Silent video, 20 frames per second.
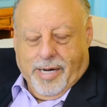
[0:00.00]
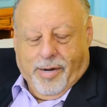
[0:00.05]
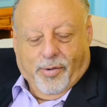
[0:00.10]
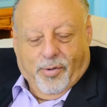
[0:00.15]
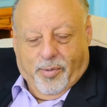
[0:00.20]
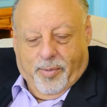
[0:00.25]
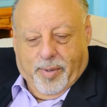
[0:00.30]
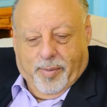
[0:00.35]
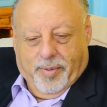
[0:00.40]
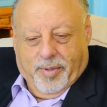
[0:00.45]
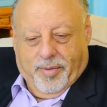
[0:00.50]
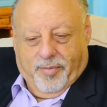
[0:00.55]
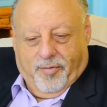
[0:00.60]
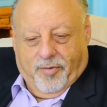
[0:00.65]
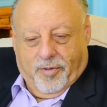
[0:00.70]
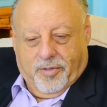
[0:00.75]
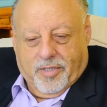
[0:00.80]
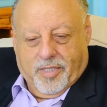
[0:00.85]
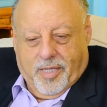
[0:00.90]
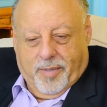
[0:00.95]
I remember the
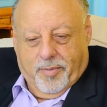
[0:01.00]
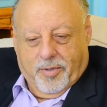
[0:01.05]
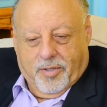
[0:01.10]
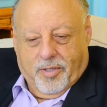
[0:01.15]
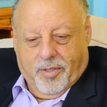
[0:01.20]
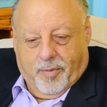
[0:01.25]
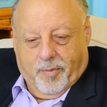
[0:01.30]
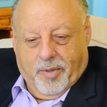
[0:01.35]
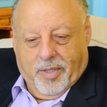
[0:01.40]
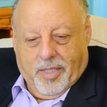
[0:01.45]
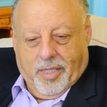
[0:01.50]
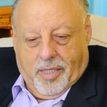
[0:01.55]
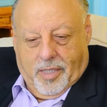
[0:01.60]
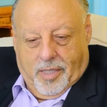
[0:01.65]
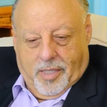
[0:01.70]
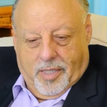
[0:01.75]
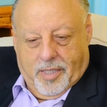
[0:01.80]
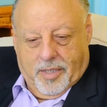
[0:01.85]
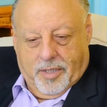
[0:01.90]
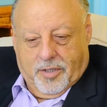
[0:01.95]
first time he took me to
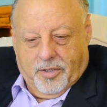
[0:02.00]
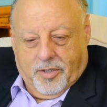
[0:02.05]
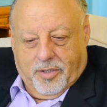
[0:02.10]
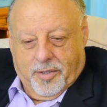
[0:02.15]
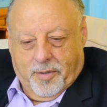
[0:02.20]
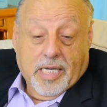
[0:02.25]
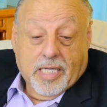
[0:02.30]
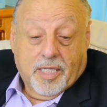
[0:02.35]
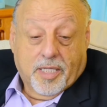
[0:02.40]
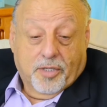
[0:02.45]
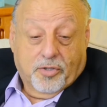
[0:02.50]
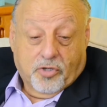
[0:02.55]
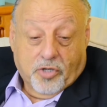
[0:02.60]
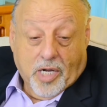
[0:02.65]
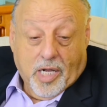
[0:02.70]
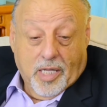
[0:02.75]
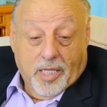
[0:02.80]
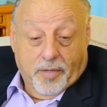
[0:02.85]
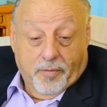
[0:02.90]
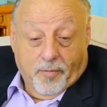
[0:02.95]
lunch at the
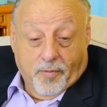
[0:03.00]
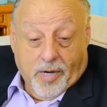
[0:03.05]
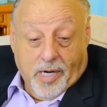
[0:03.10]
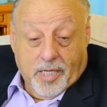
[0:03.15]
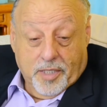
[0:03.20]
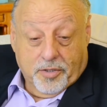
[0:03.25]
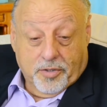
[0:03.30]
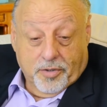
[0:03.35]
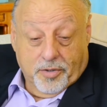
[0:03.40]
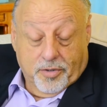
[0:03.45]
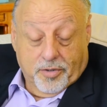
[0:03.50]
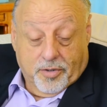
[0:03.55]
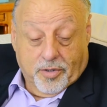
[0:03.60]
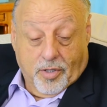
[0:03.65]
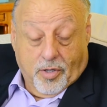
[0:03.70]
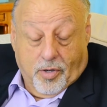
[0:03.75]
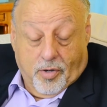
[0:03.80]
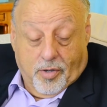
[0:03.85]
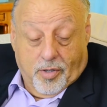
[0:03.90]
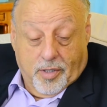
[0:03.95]
Jolly Rogers
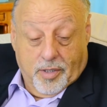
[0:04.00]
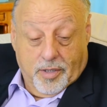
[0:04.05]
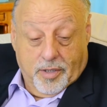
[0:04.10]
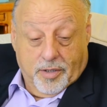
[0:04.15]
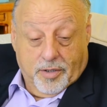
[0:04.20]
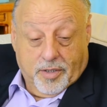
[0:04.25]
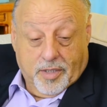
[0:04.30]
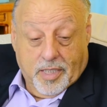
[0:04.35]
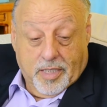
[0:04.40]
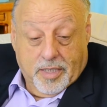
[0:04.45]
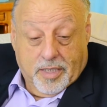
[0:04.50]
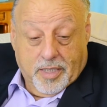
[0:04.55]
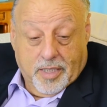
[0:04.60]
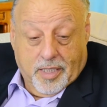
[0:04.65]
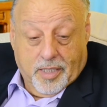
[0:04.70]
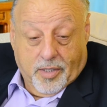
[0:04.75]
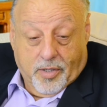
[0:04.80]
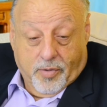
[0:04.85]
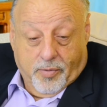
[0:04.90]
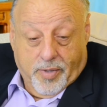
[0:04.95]
on Sunset
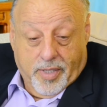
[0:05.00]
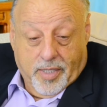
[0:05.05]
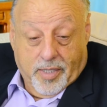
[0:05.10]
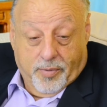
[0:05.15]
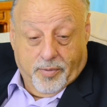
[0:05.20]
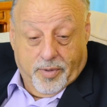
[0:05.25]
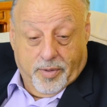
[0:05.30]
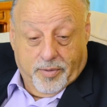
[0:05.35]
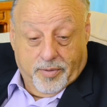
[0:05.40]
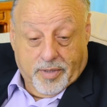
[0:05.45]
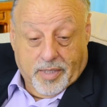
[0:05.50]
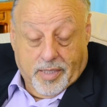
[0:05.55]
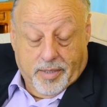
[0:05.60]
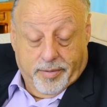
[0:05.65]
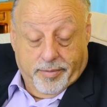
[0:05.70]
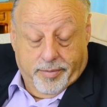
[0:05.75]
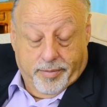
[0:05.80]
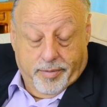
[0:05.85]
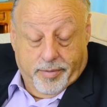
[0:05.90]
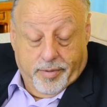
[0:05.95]
and Cahuenga when he was at
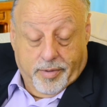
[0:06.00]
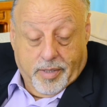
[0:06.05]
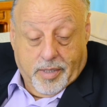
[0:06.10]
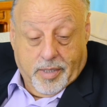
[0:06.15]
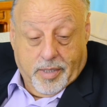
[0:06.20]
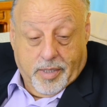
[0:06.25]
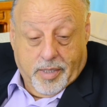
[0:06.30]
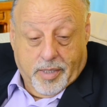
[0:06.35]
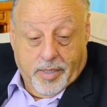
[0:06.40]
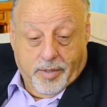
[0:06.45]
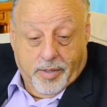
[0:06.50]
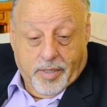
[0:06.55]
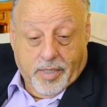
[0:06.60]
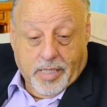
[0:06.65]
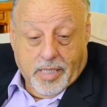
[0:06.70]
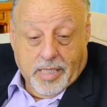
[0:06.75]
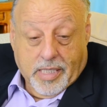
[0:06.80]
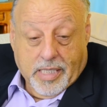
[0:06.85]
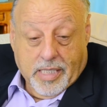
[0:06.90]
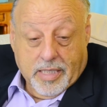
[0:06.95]
oh my goodness,
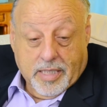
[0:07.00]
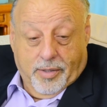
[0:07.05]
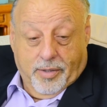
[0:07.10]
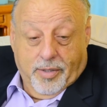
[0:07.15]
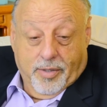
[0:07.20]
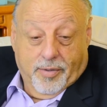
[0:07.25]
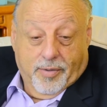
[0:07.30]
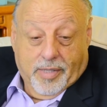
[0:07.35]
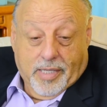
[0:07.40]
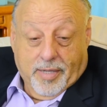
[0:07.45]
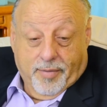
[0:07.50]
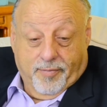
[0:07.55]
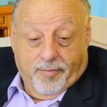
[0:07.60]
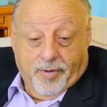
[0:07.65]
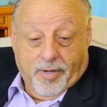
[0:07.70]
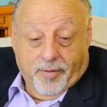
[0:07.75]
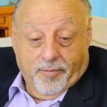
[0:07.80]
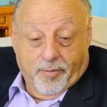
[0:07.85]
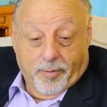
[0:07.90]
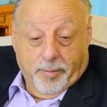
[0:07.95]
at, you know, not yes.
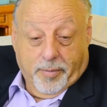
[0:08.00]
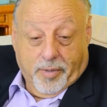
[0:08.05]
far from